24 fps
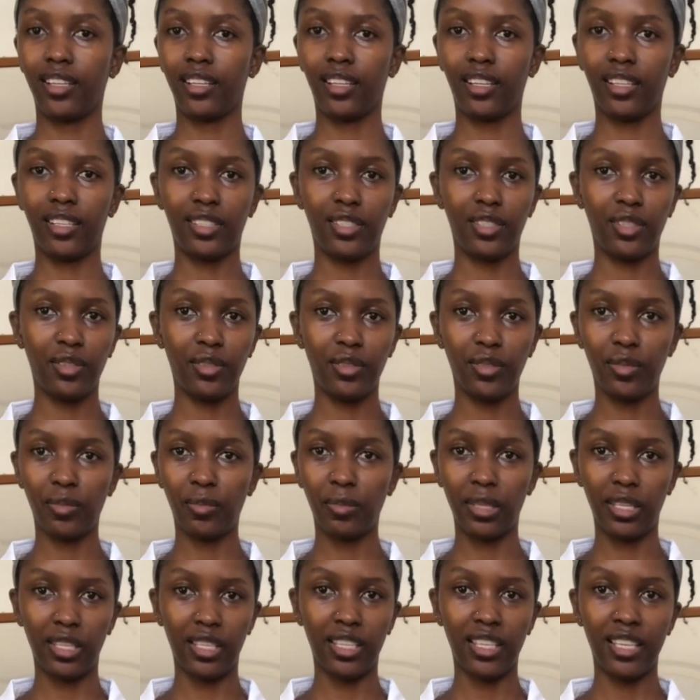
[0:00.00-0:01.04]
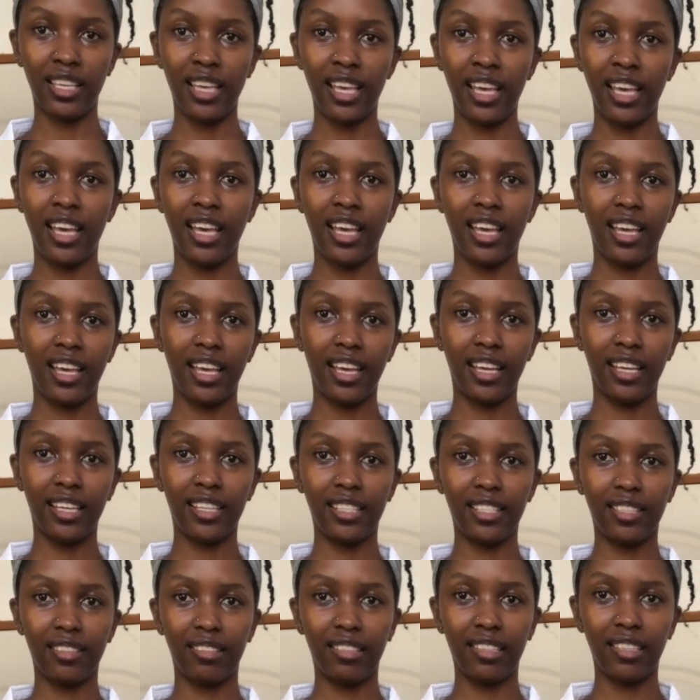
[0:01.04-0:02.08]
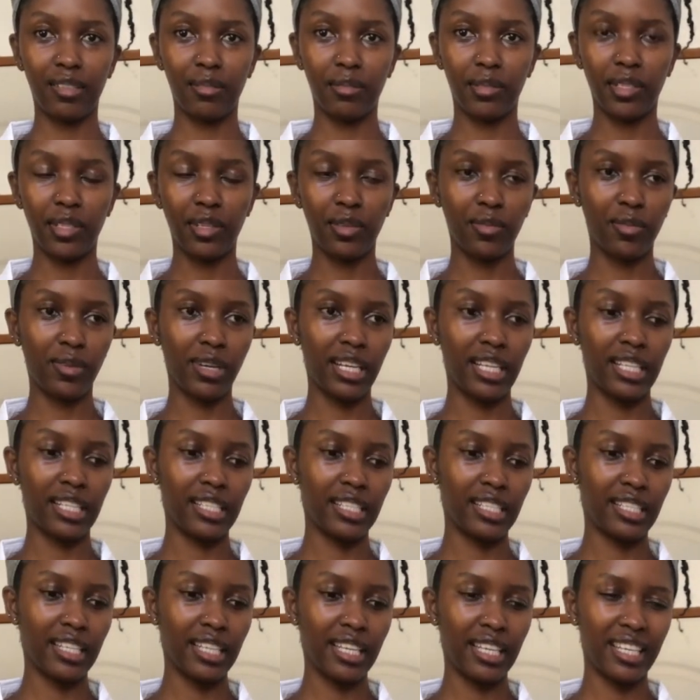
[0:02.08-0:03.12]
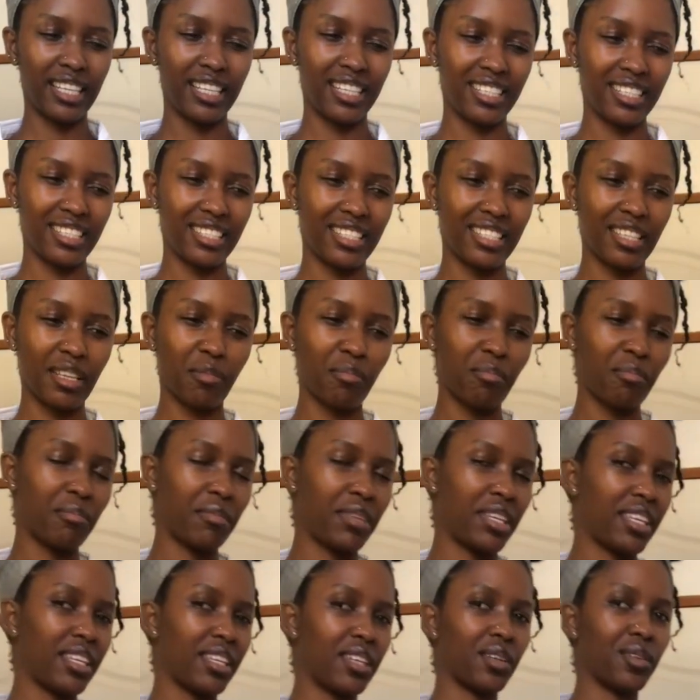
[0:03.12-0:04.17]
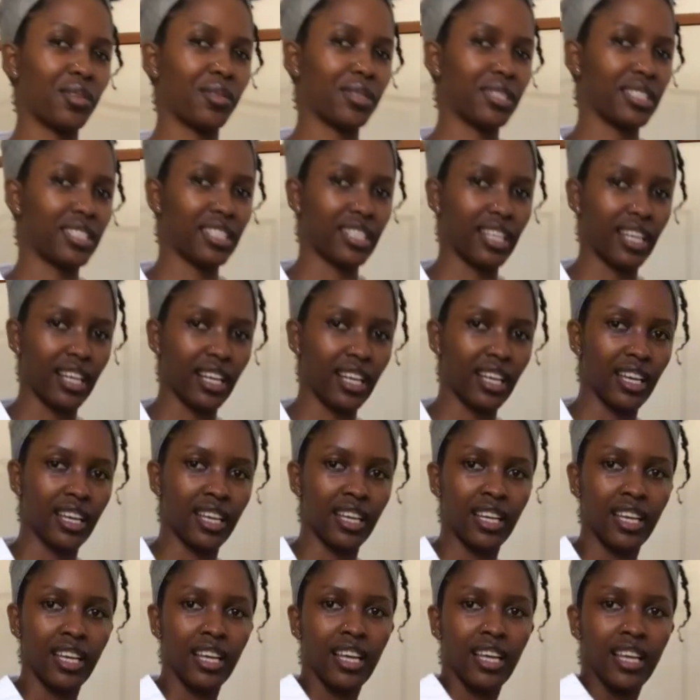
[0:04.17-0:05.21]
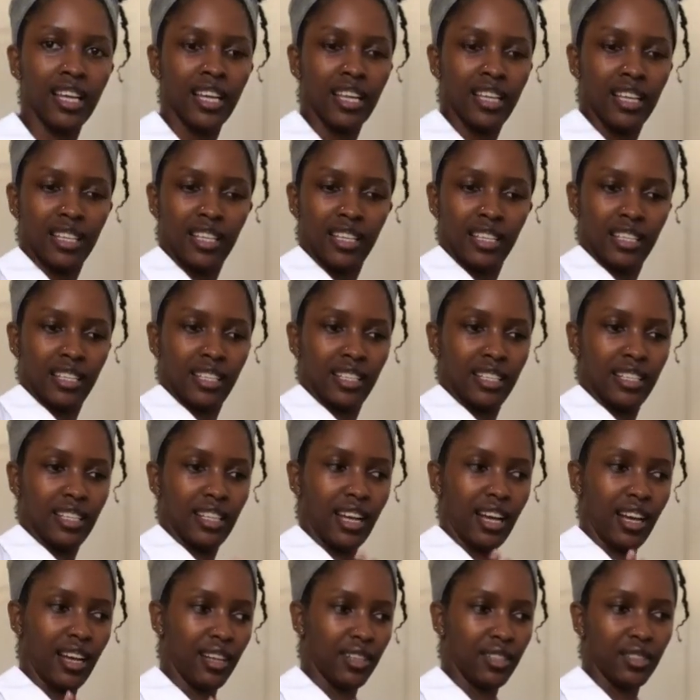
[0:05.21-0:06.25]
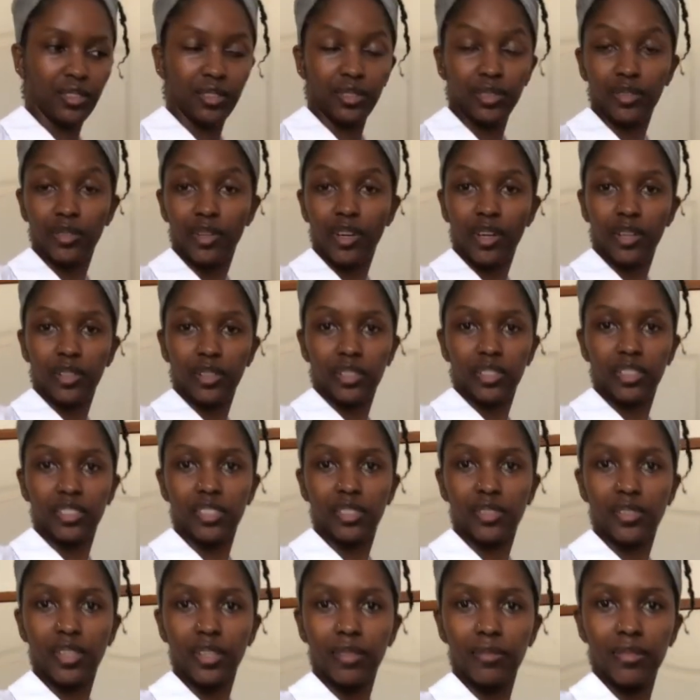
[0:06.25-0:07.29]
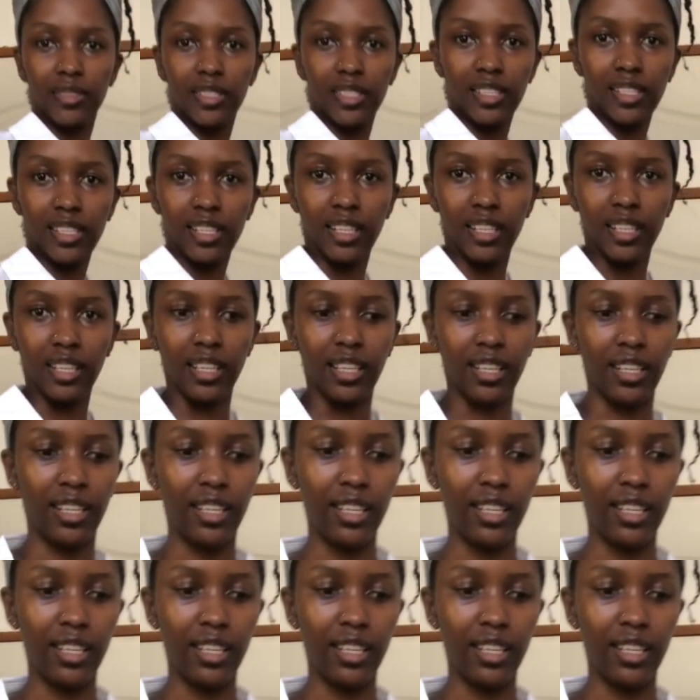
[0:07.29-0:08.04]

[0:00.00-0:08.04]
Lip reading: Excuse me. It's a yellow and white in some yellowish color. I don't know how to describe this color.